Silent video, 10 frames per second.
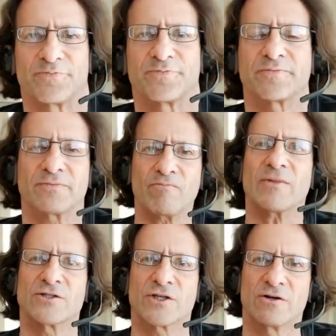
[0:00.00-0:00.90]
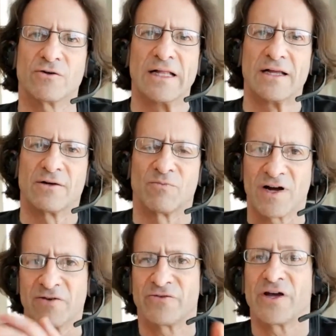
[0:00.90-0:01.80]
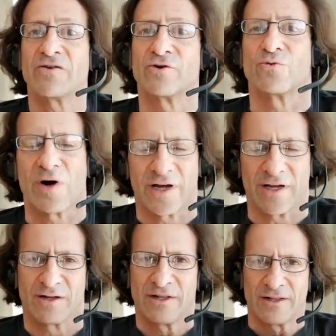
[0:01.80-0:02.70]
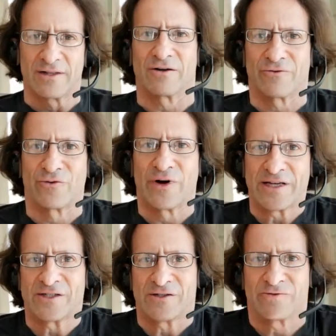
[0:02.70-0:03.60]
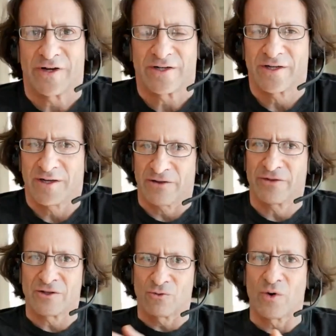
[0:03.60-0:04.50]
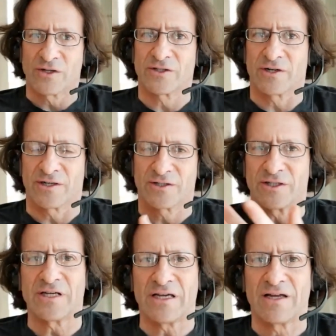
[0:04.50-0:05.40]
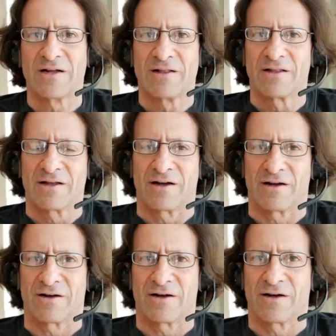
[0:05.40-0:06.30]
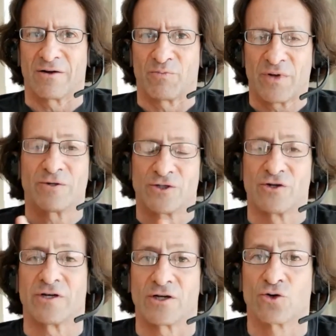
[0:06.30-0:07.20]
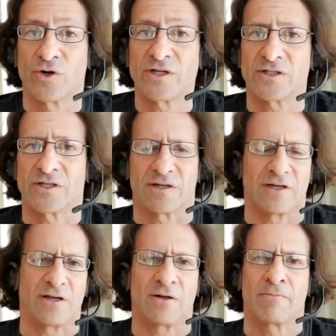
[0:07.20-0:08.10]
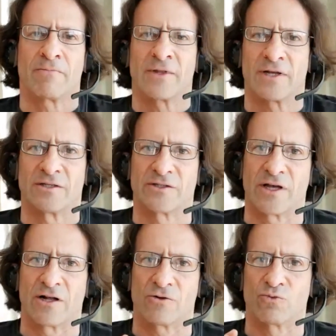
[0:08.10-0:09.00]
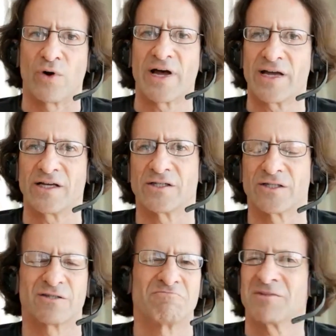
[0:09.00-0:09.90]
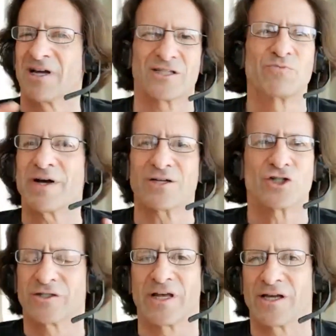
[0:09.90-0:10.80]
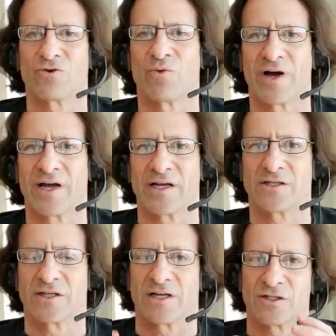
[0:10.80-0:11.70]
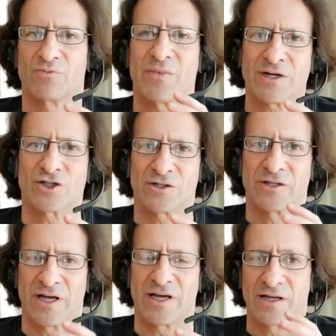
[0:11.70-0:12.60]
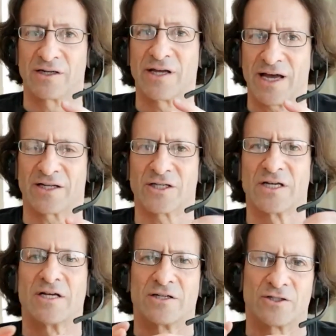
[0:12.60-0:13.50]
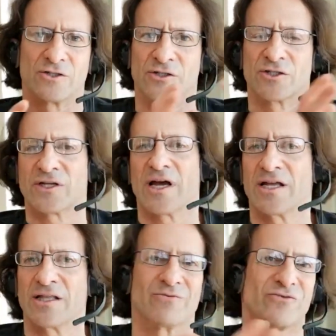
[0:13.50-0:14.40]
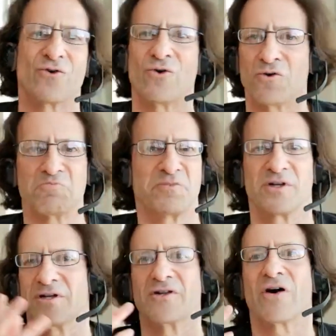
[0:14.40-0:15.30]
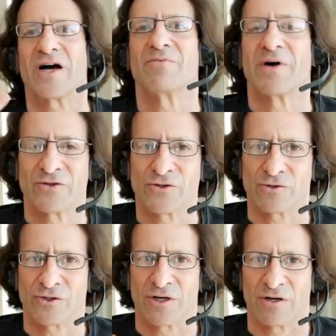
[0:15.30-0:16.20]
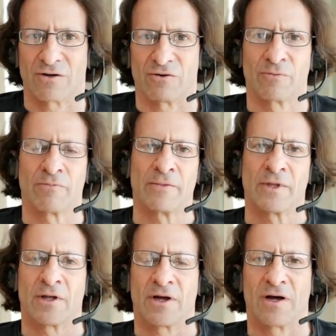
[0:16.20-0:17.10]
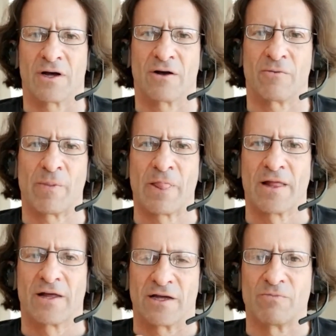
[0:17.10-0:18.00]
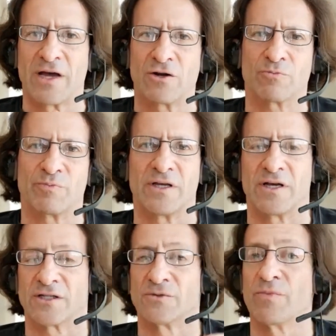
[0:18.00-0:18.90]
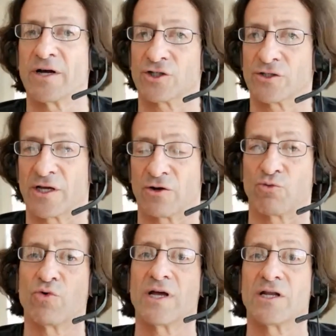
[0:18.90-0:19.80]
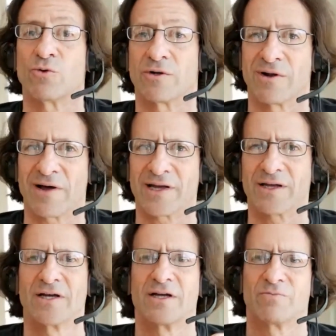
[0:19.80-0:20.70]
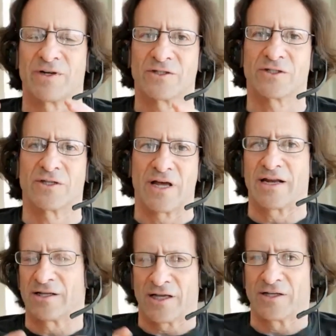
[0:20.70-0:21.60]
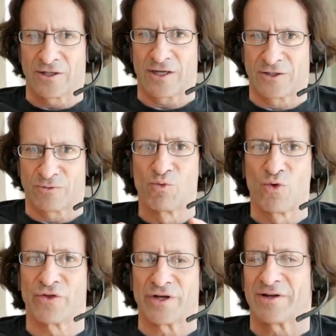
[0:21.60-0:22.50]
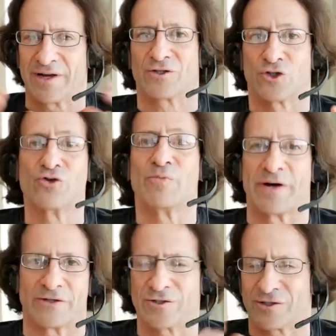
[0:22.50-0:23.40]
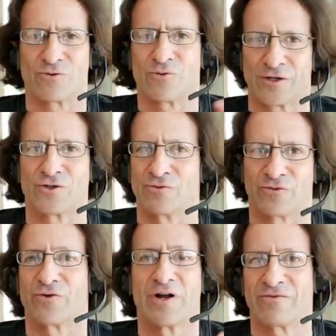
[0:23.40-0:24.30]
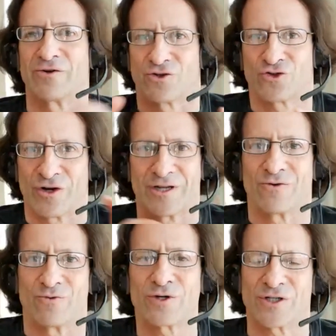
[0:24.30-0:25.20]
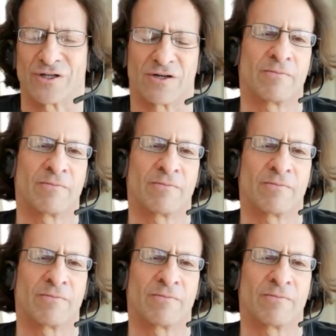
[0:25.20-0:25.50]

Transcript: So my favorite way of raising funding, and I think the ones that I see people doing increasingly, is they'll raise as much as they can raise and as much as they can get to sustain them for 9 months or so. It may not be as much as they really would like, but it's more than like 2 months, because otherwise you're forever treading water.